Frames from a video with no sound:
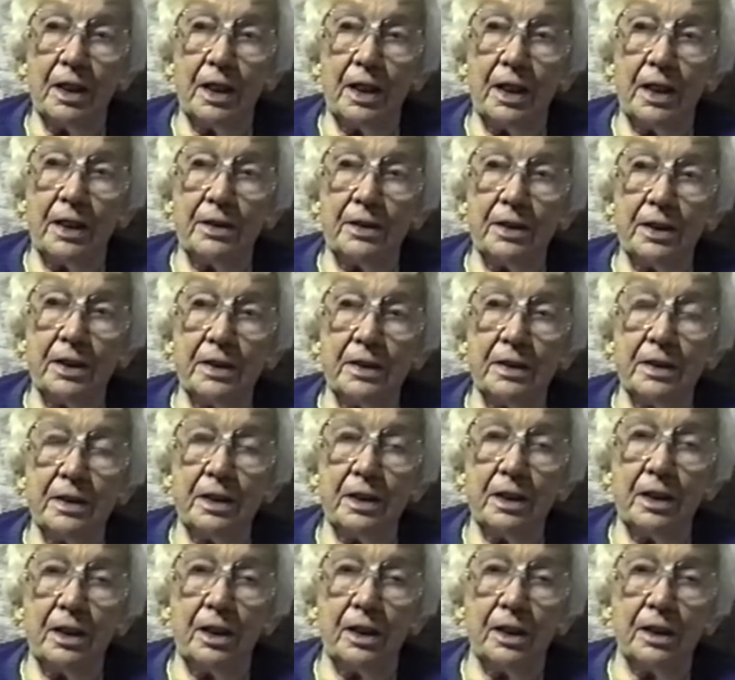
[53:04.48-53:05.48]
And then
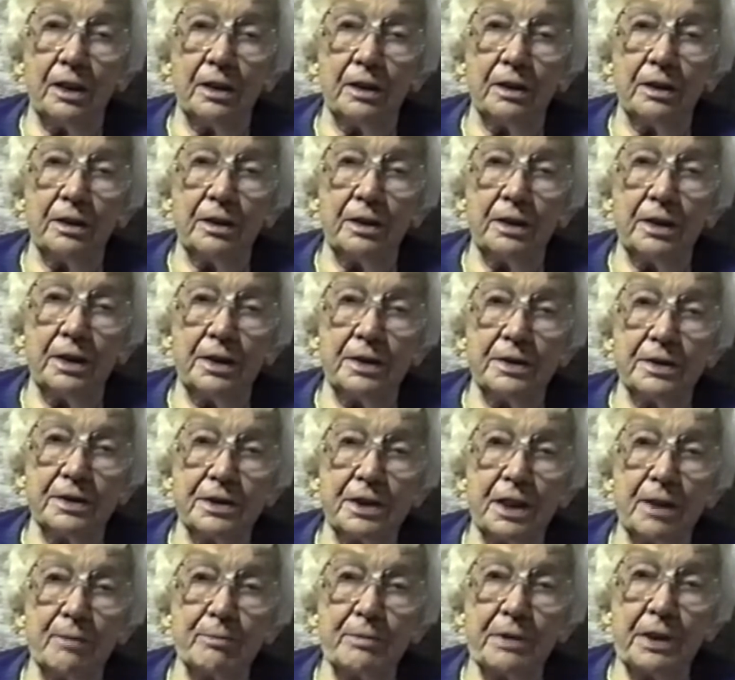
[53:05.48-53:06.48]
in
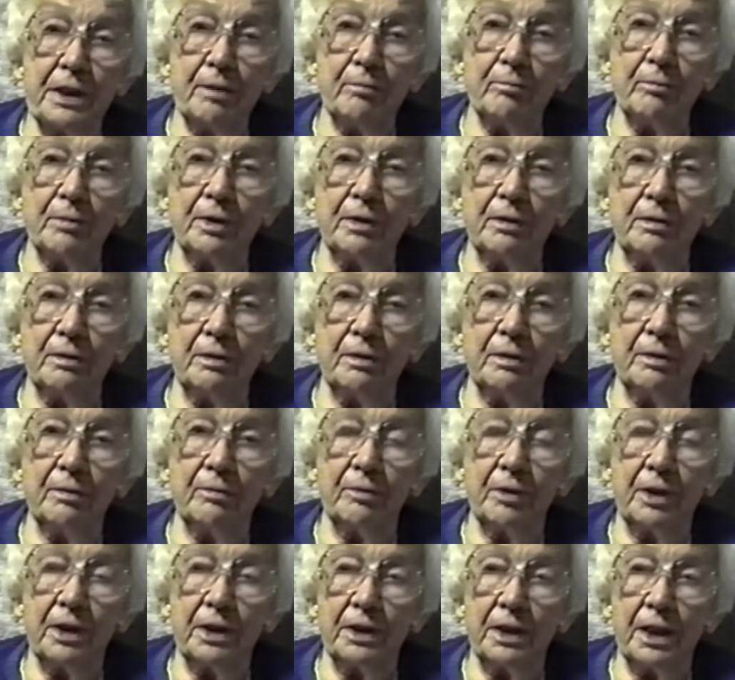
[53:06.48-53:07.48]
September
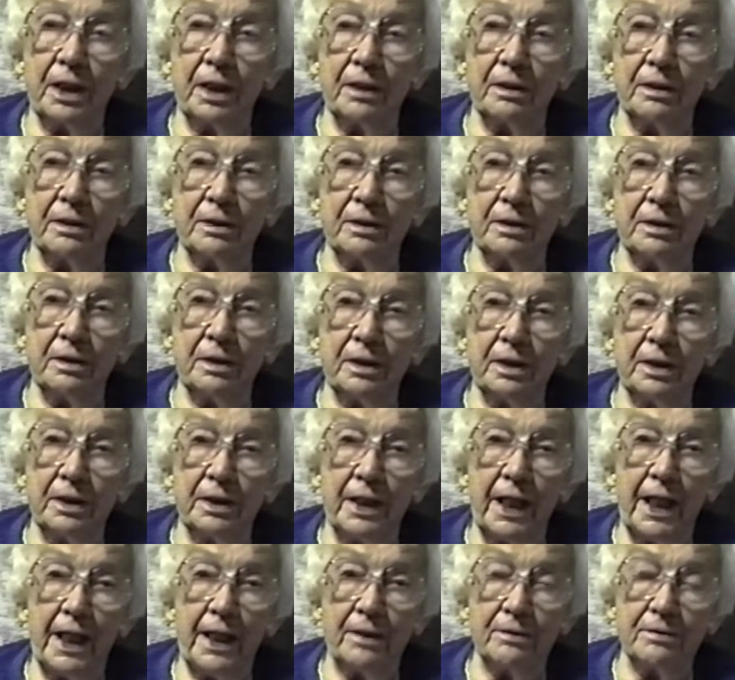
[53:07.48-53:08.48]
we
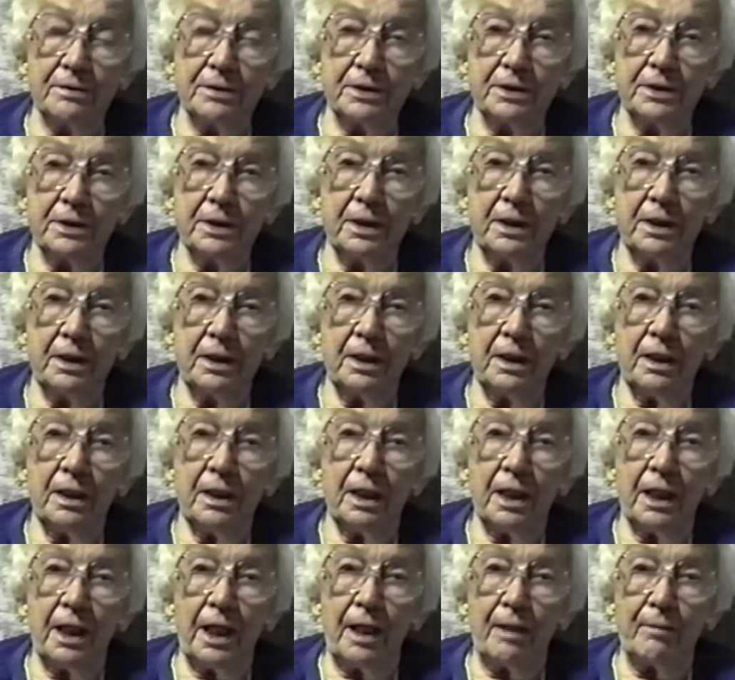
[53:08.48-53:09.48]
announced
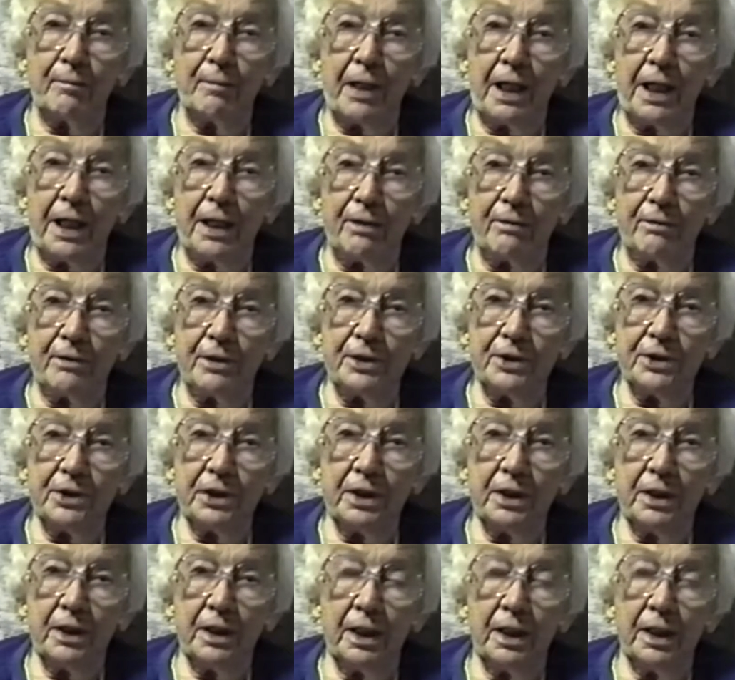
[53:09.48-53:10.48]
our marriage,
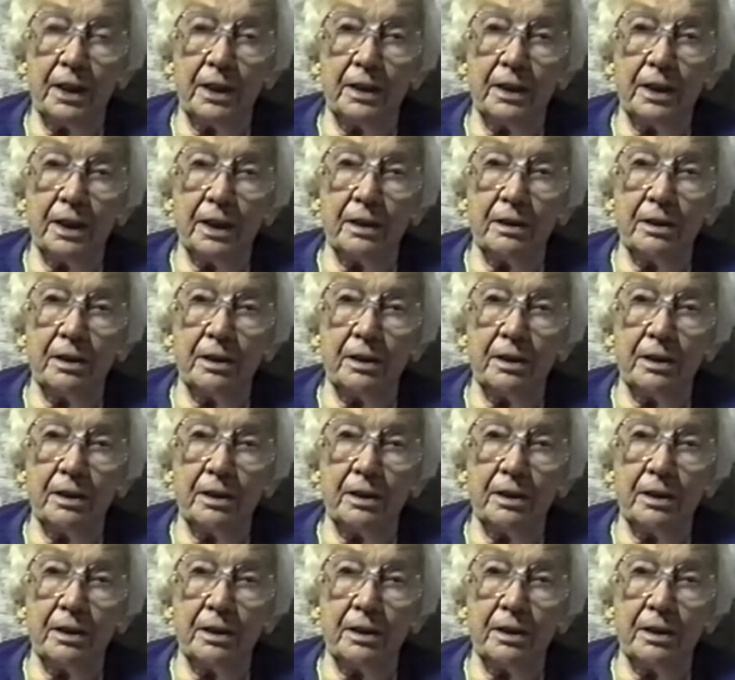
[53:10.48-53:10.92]
and